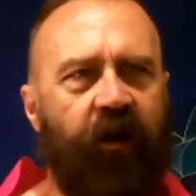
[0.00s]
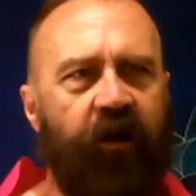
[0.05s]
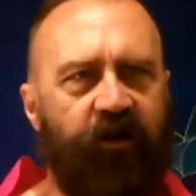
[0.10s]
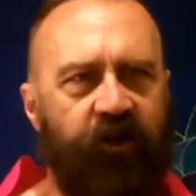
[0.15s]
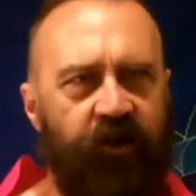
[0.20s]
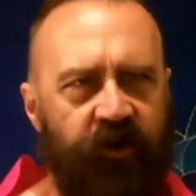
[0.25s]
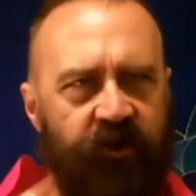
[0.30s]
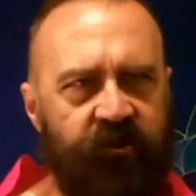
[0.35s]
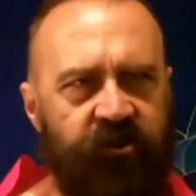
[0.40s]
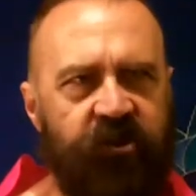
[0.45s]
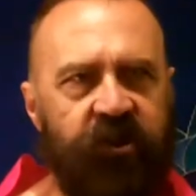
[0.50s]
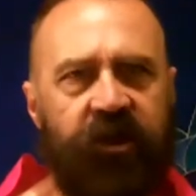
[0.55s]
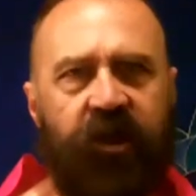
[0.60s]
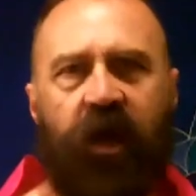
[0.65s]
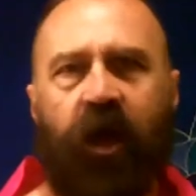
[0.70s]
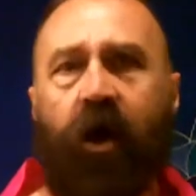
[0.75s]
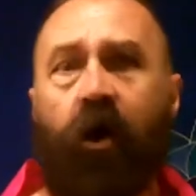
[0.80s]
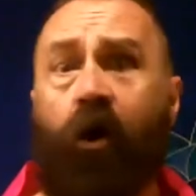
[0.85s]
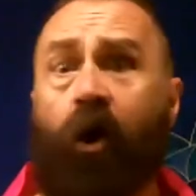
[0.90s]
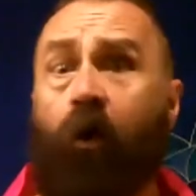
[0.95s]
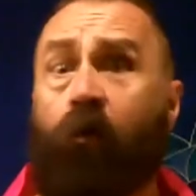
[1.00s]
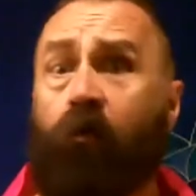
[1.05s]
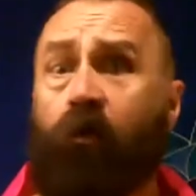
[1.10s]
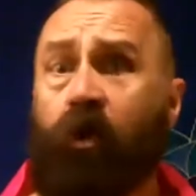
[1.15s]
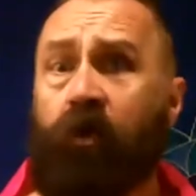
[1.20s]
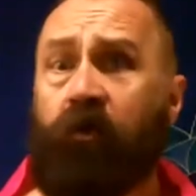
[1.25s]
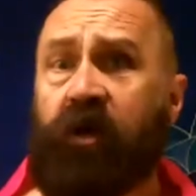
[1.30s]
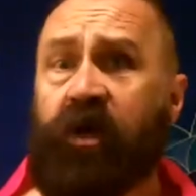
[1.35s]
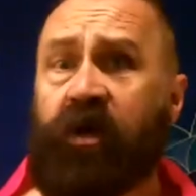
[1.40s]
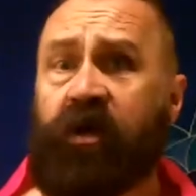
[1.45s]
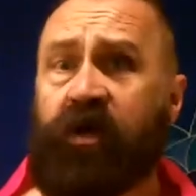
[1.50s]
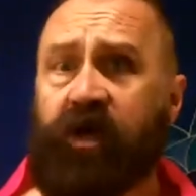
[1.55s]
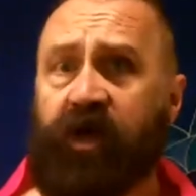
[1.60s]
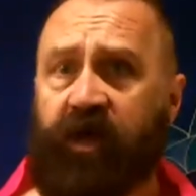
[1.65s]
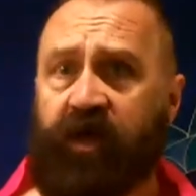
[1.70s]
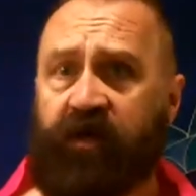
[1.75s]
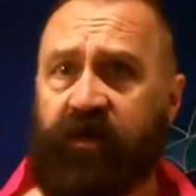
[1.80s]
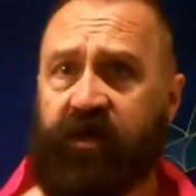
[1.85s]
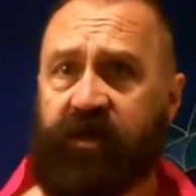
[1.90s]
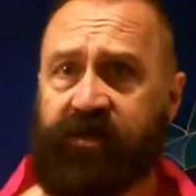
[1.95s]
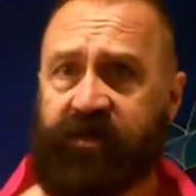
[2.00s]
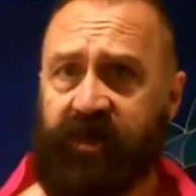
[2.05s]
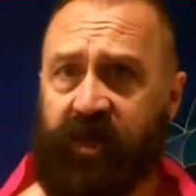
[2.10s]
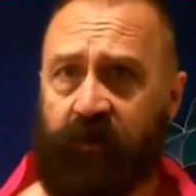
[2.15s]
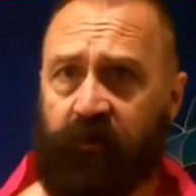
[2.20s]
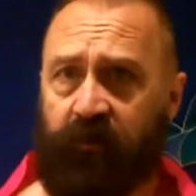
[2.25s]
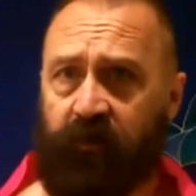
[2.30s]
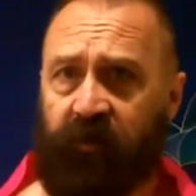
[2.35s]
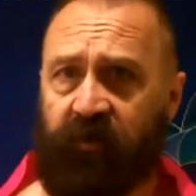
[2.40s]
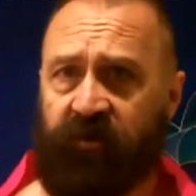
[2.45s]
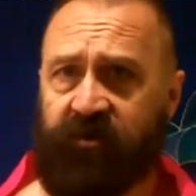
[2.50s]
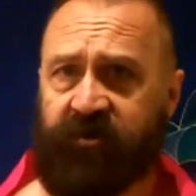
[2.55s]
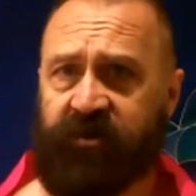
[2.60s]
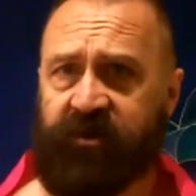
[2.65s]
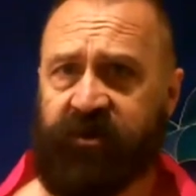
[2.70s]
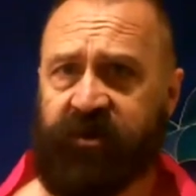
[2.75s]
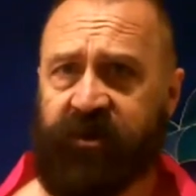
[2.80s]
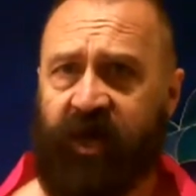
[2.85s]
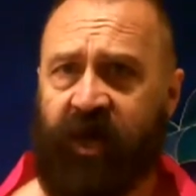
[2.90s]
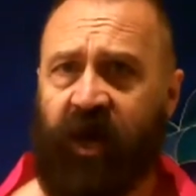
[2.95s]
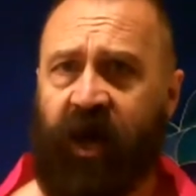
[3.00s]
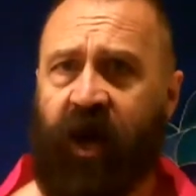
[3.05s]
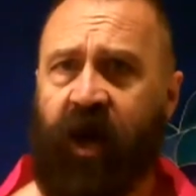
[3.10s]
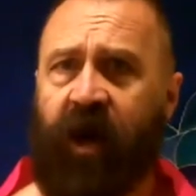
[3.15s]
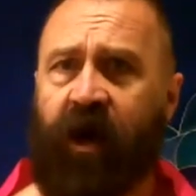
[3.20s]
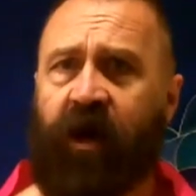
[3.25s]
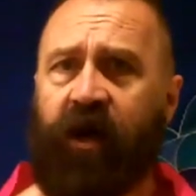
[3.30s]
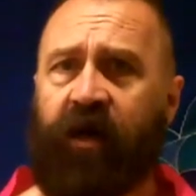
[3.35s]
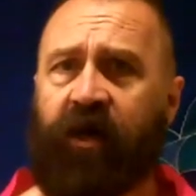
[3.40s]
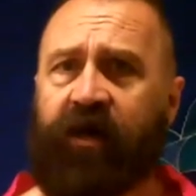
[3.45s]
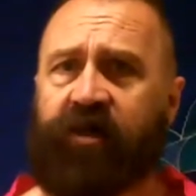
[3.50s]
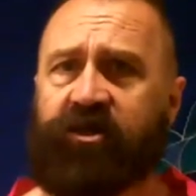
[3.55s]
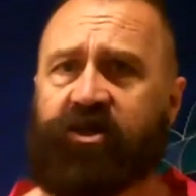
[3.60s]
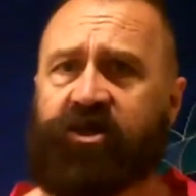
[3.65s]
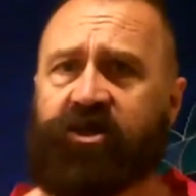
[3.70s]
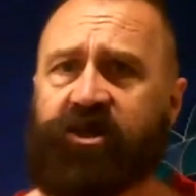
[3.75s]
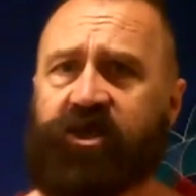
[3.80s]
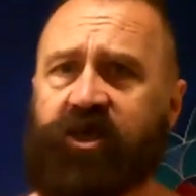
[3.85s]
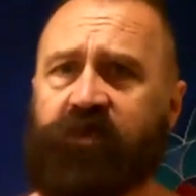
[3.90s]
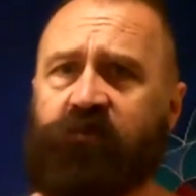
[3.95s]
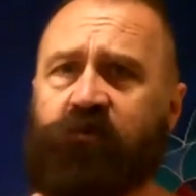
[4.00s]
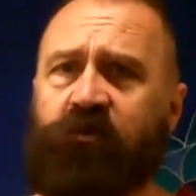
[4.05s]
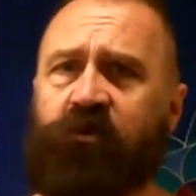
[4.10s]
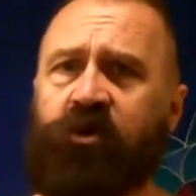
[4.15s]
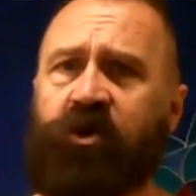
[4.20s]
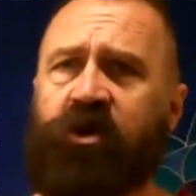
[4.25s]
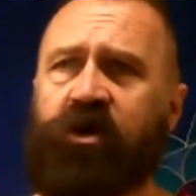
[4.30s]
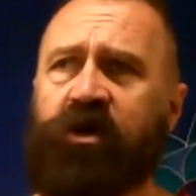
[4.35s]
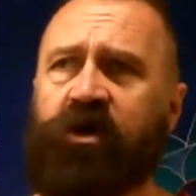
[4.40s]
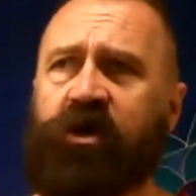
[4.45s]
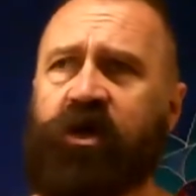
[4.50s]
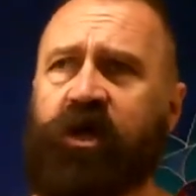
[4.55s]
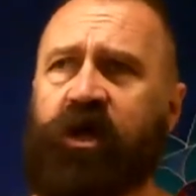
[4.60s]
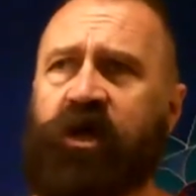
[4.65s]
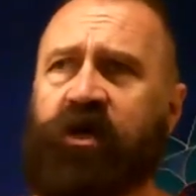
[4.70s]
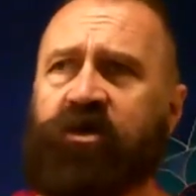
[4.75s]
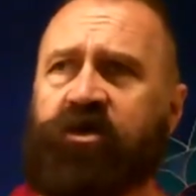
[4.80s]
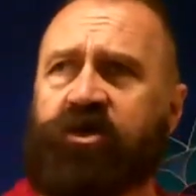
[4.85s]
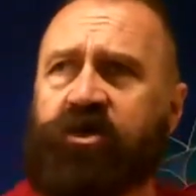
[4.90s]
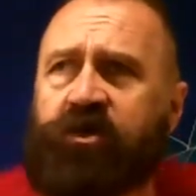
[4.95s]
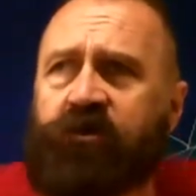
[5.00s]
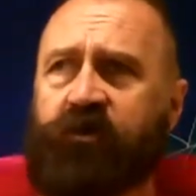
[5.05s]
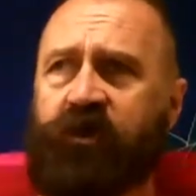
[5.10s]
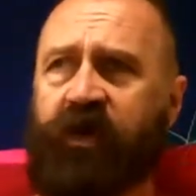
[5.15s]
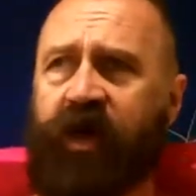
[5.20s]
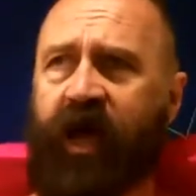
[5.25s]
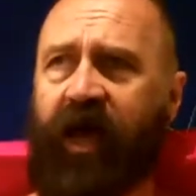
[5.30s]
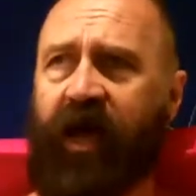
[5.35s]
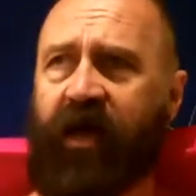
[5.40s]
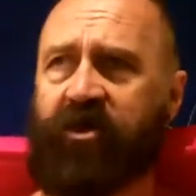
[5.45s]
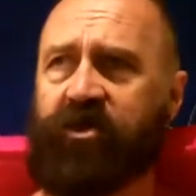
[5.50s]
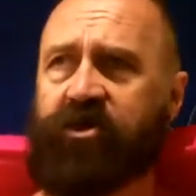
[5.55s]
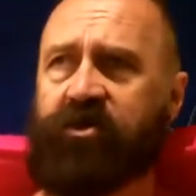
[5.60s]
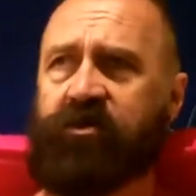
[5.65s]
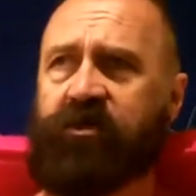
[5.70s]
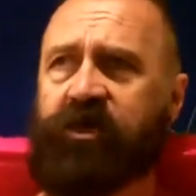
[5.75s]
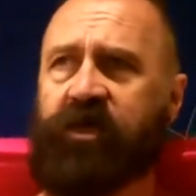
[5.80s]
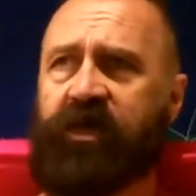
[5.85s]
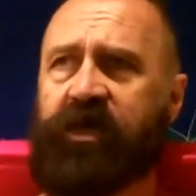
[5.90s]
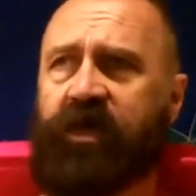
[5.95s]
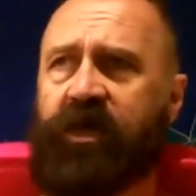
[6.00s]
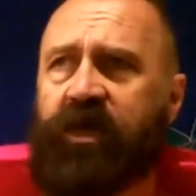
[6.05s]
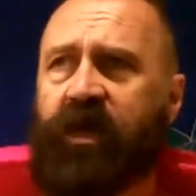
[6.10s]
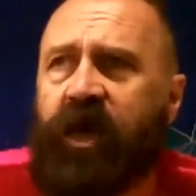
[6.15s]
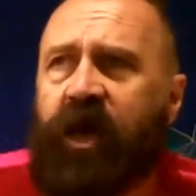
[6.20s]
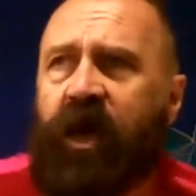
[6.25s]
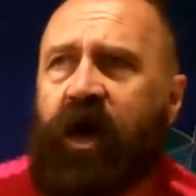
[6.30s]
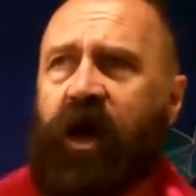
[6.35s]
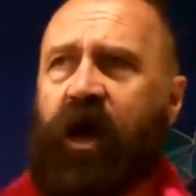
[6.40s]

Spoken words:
usually a woman in the temples, and she would actually